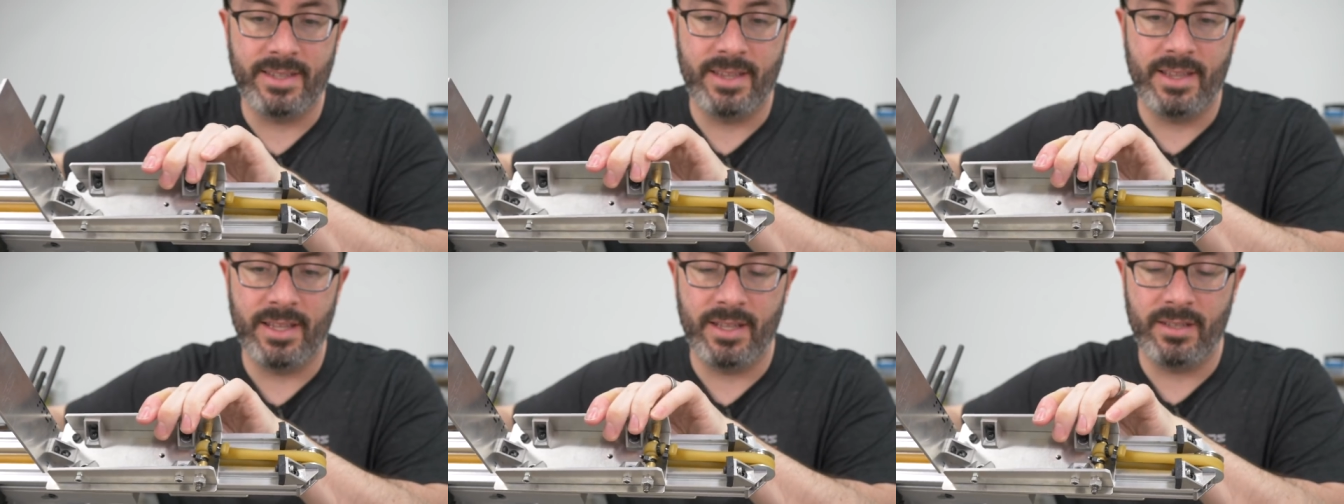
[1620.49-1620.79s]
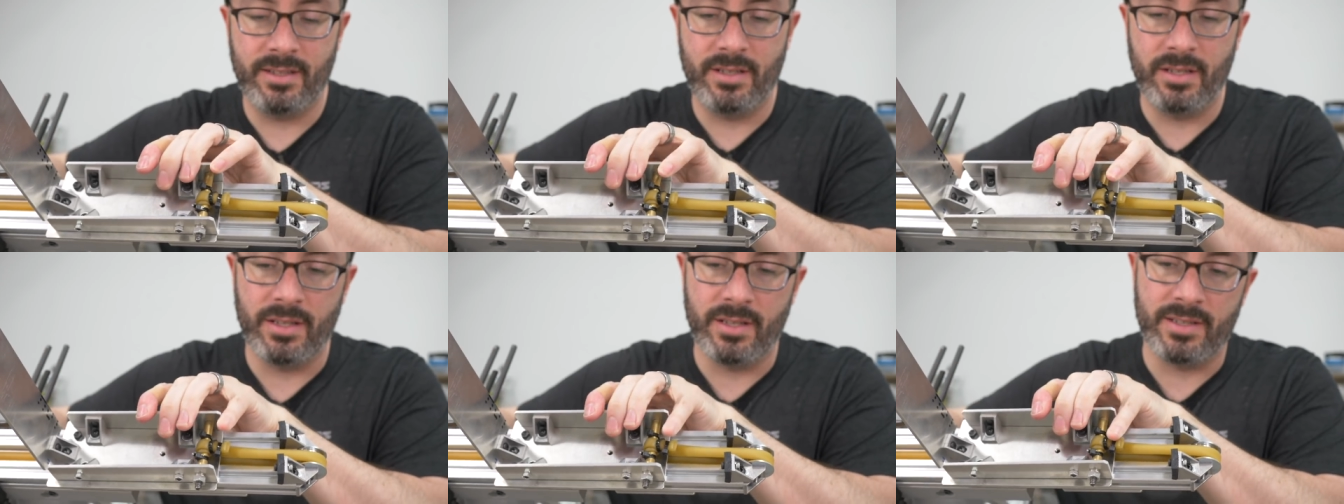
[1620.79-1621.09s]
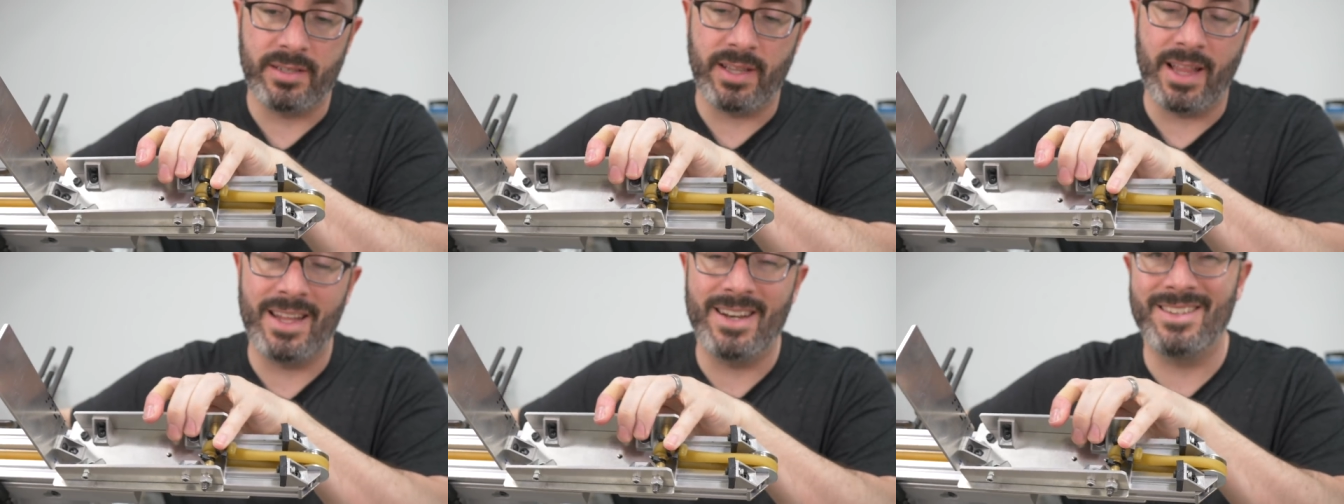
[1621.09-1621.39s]
the, to the
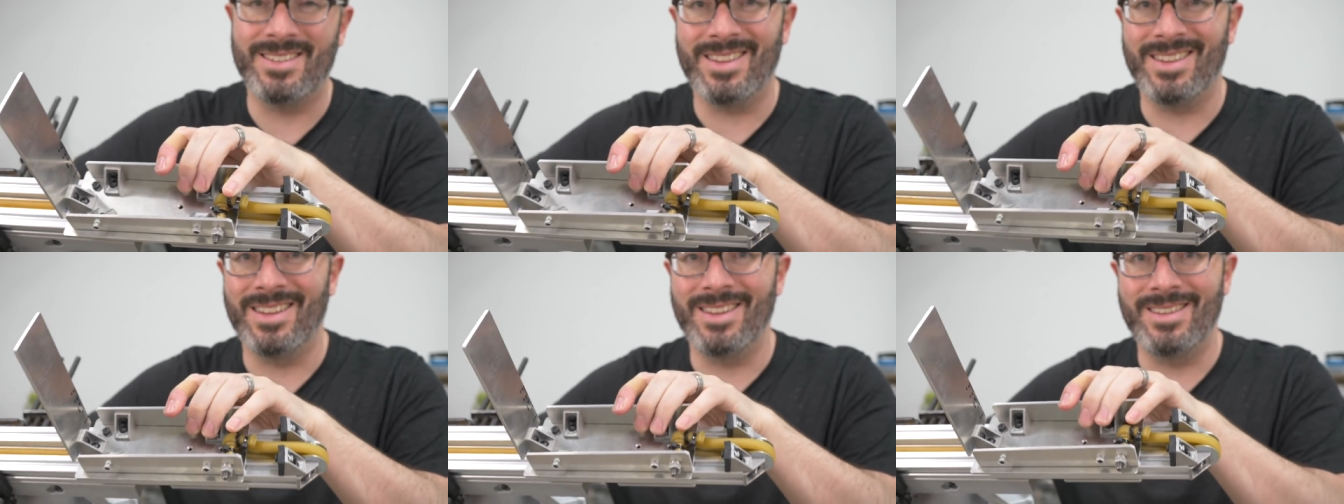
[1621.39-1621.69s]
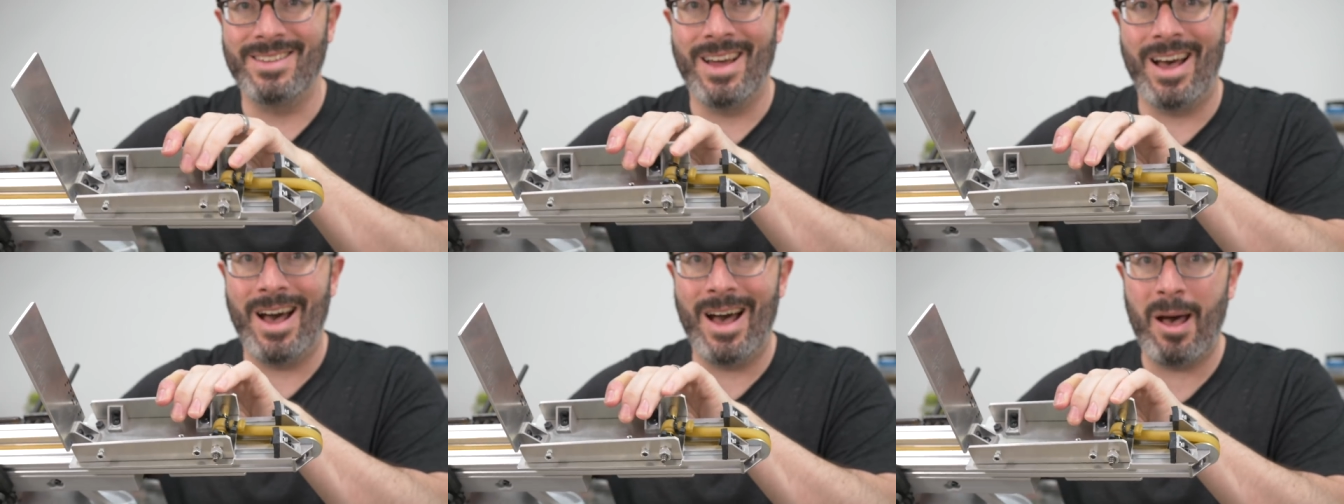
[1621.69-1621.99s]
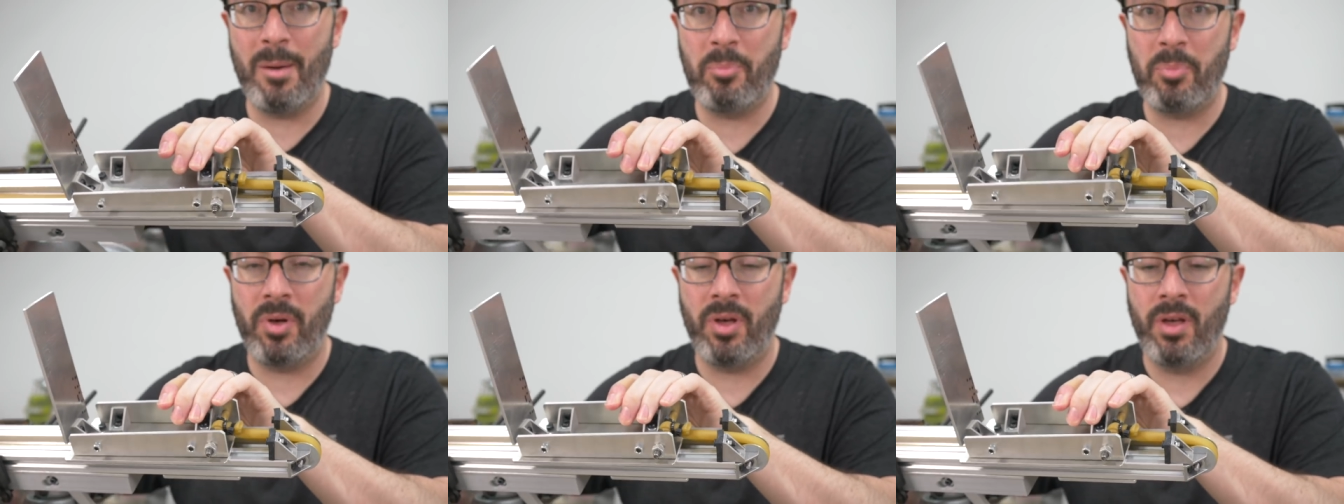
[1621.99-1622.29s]
sled is on the
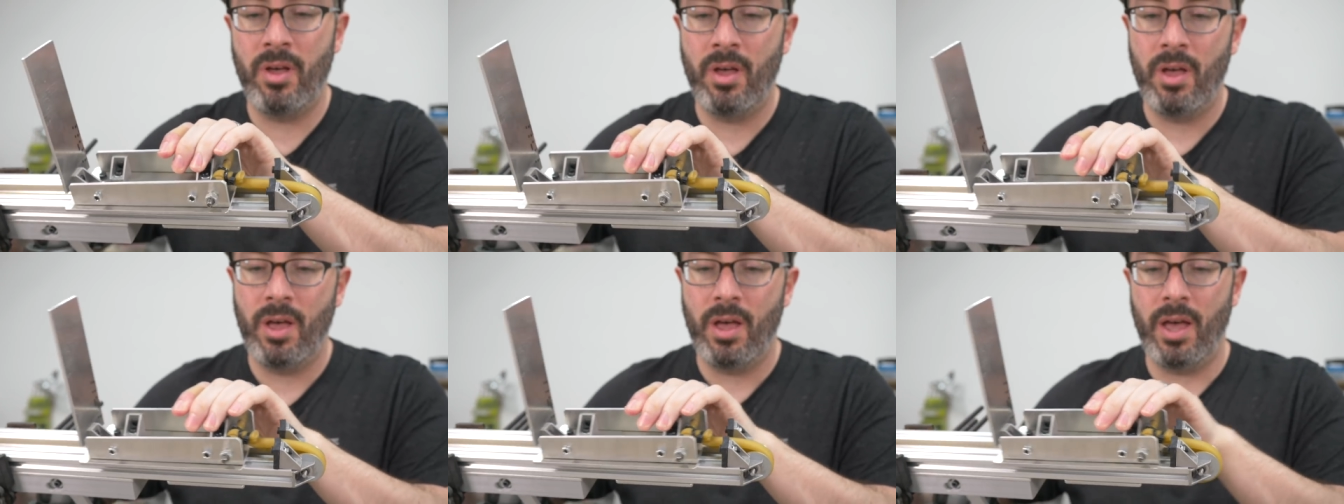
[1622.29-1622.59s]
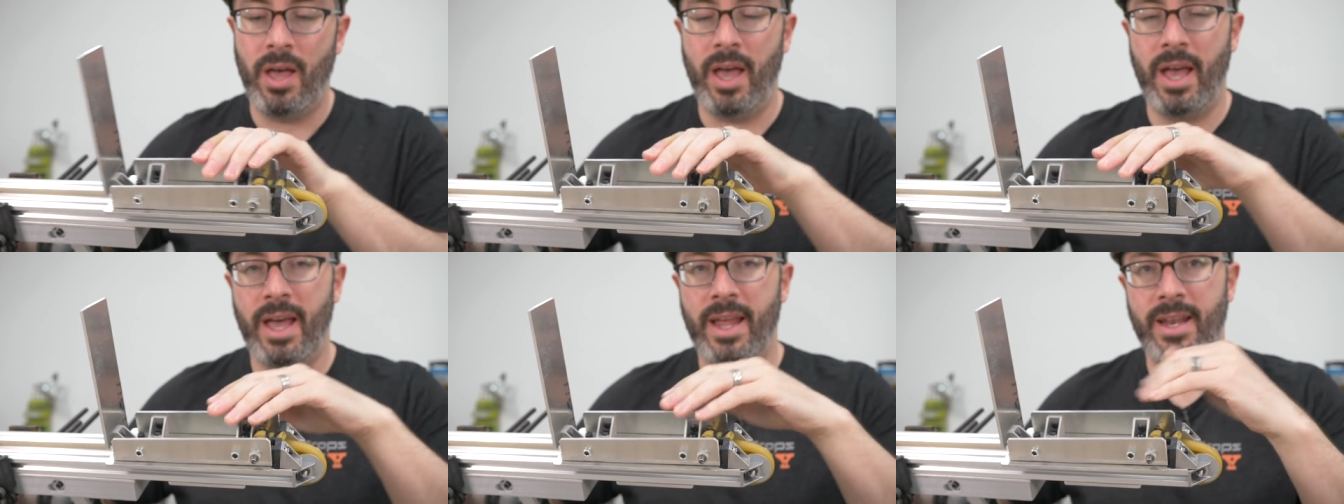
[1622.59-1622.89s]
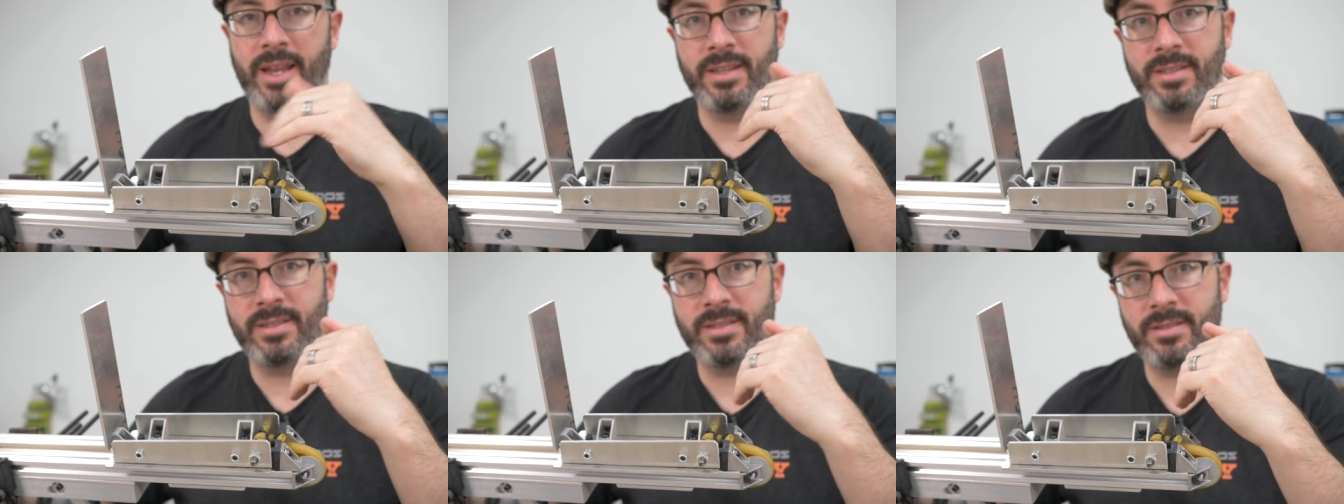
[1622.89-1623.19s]
top and
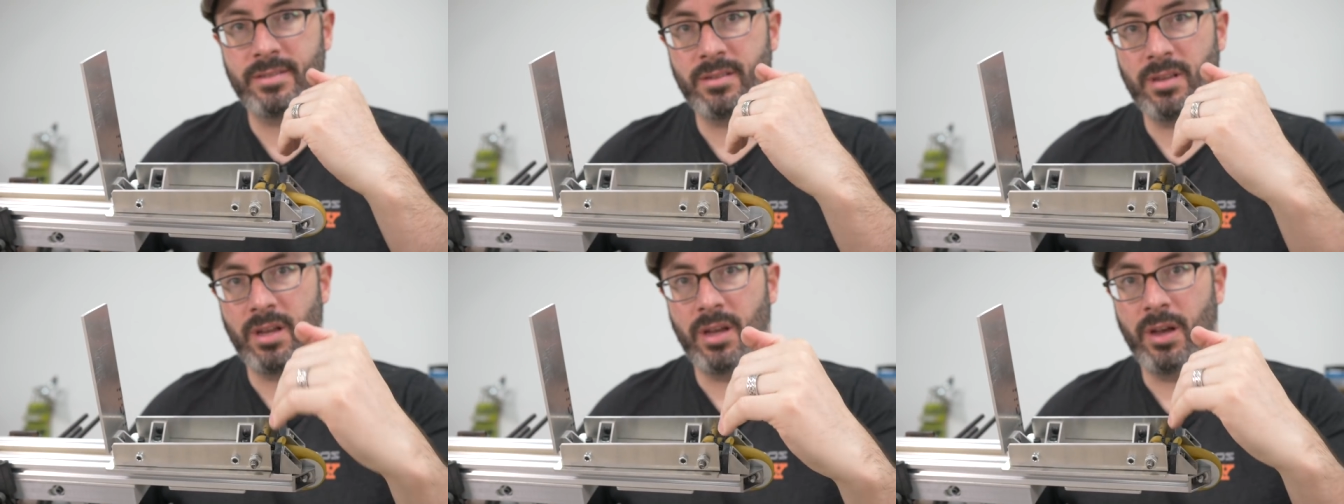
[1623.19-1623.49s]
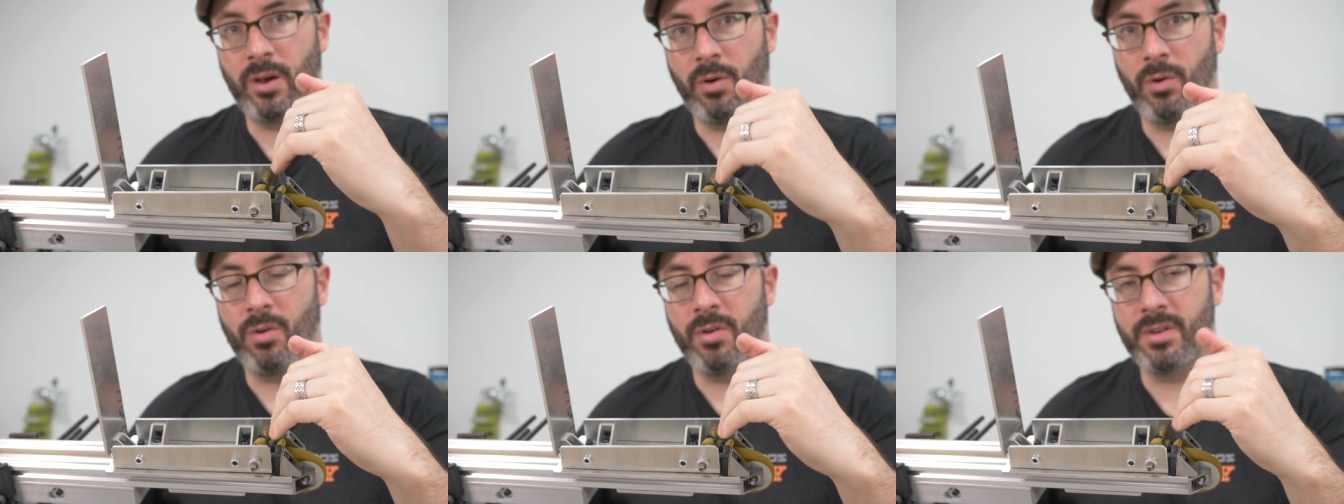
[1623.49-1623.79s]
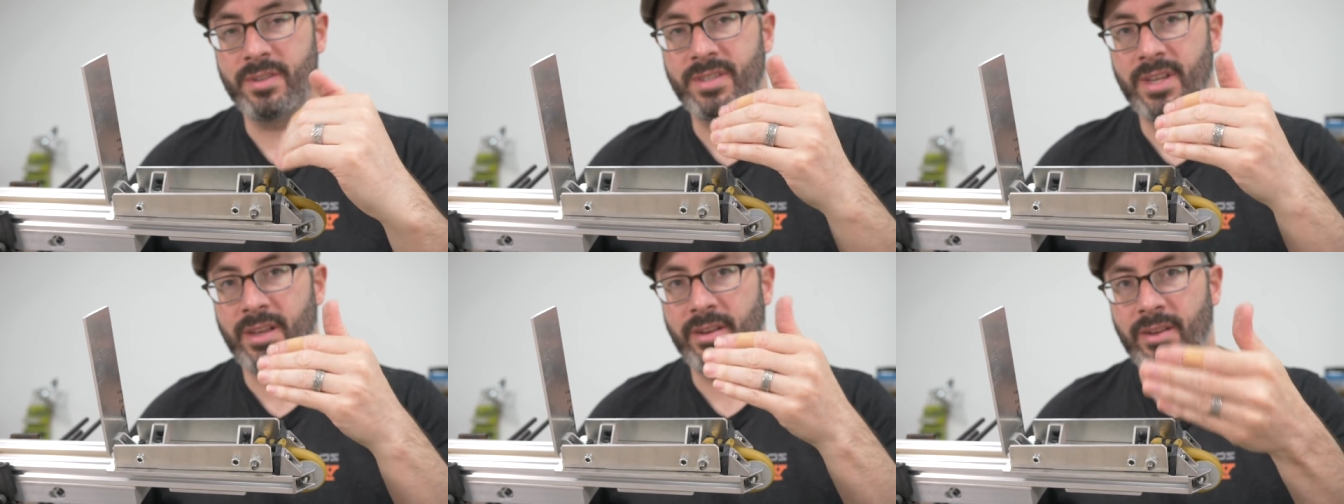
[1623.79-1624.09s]
it's uh,
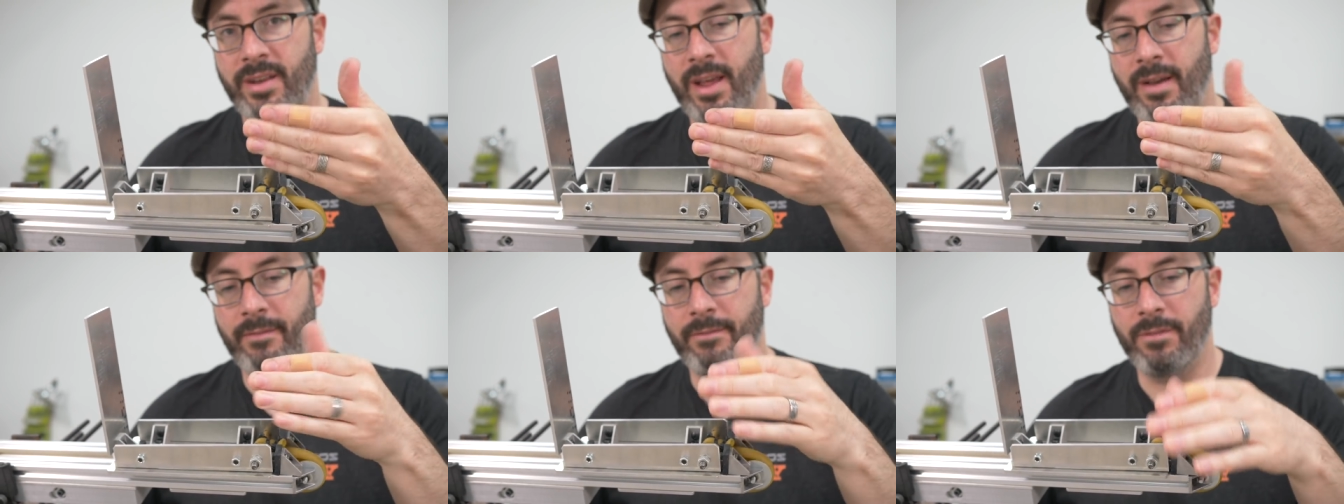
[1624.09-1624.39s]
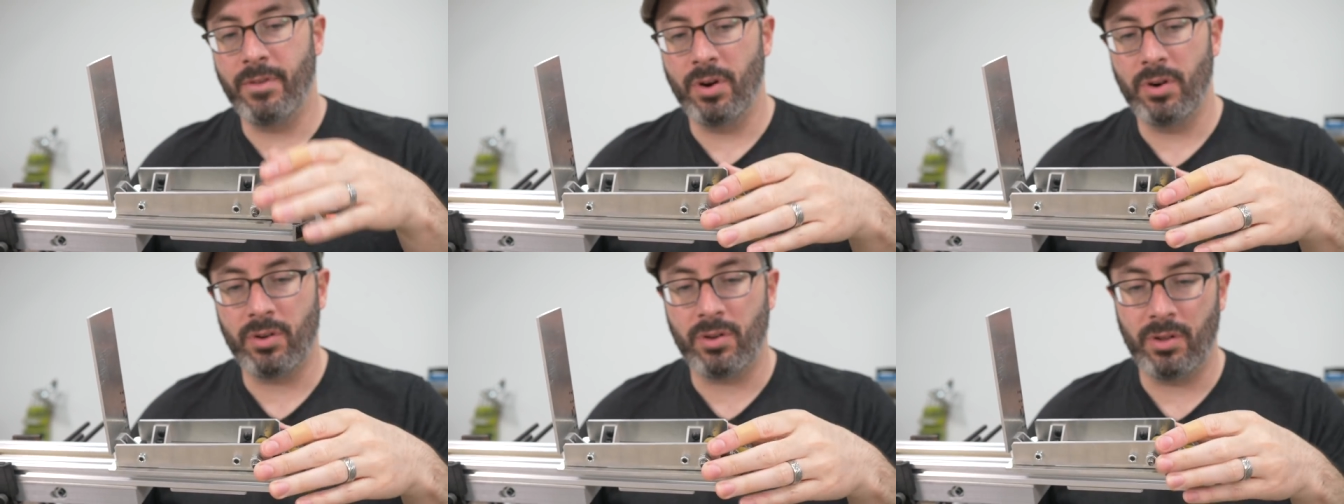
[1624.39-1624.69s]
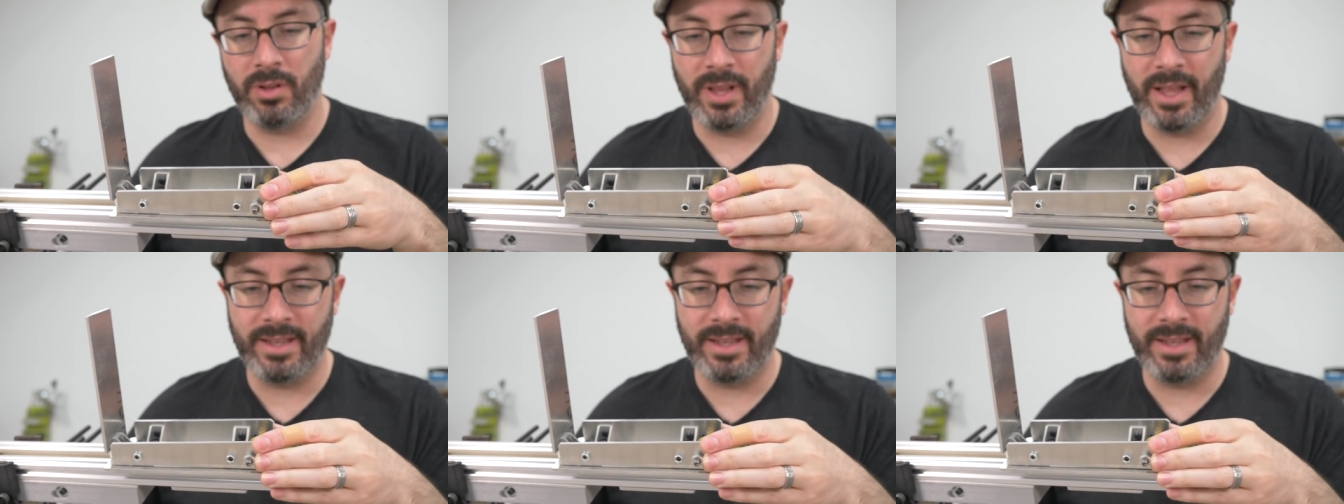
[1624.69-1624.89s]
horizontal, not vertical.